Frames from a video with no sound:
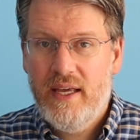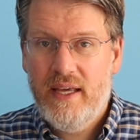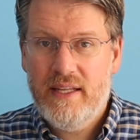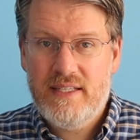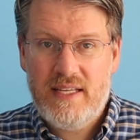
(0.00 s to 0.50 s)

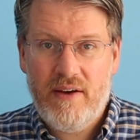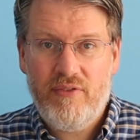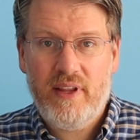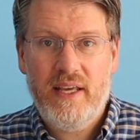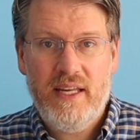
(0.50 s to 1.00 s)
It's
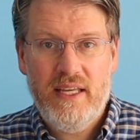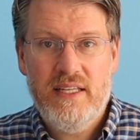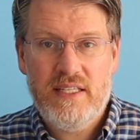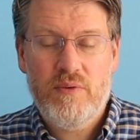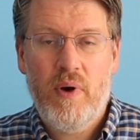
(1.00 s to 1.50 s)
definitely an
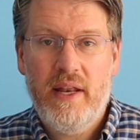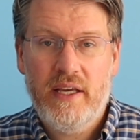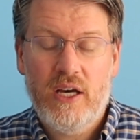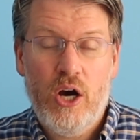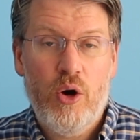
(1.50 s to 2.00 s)
easy way to
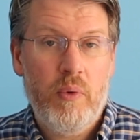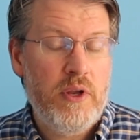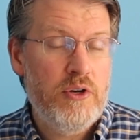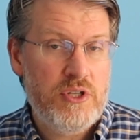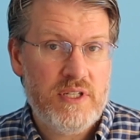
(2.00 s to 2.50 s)
go when
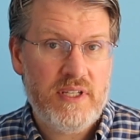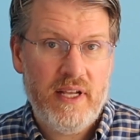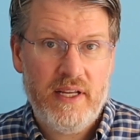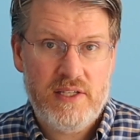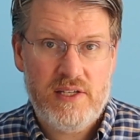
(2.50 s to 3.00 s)
you're just
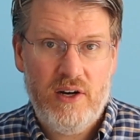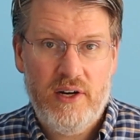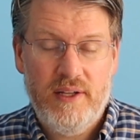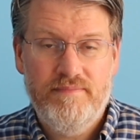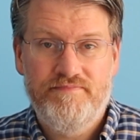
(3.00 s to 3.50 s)
getting
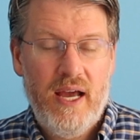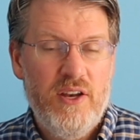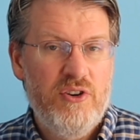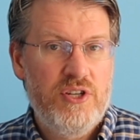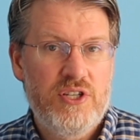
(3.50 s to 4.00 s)
started and
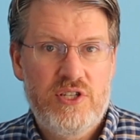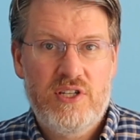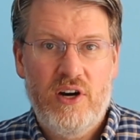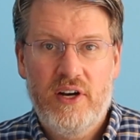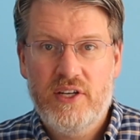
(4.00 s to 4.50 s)
you're just
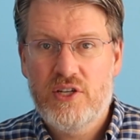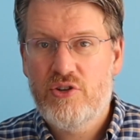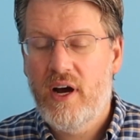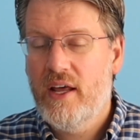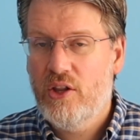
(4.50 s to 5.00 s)
starting to
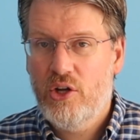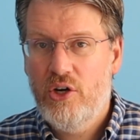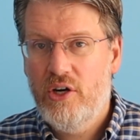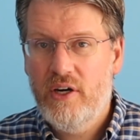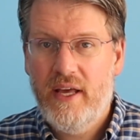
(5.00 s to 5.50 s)
try and
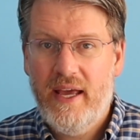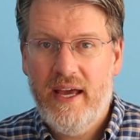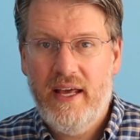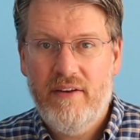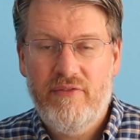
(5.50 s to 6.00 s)
learn
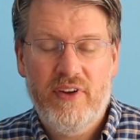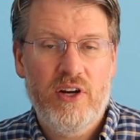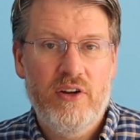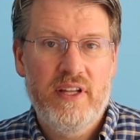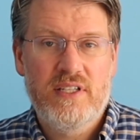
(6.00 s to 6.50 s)
and
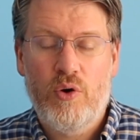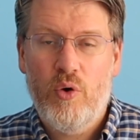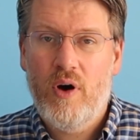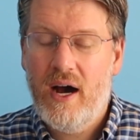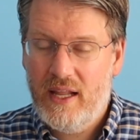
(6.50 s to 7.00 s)
figure this
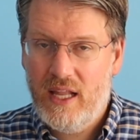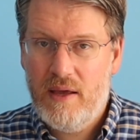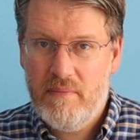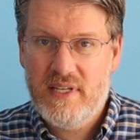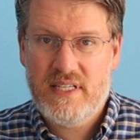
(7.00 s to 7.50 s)
whole
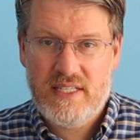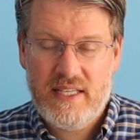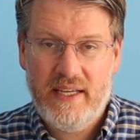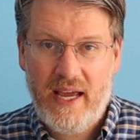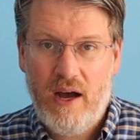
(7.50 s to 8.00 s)
online business
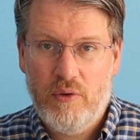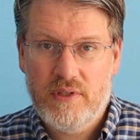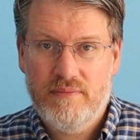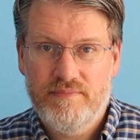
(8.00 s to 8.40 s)
thing out.